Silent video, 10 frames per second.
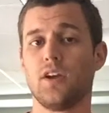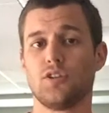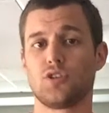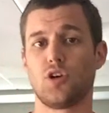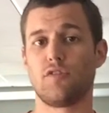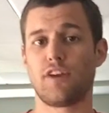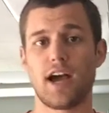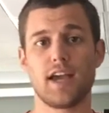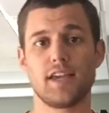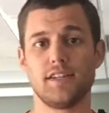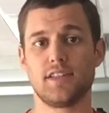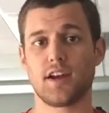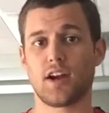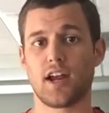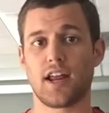So if I eat
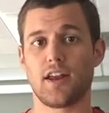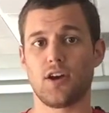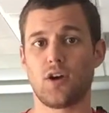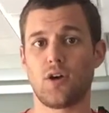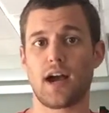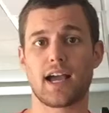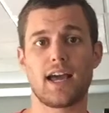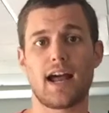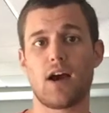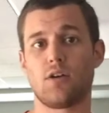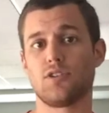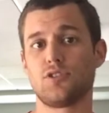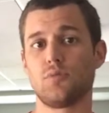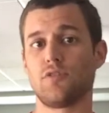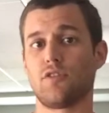dinner and I know I got an hour or
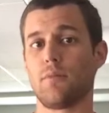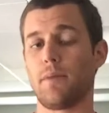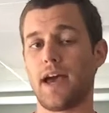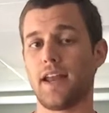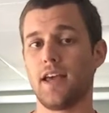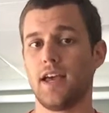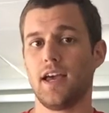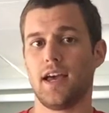two before bed,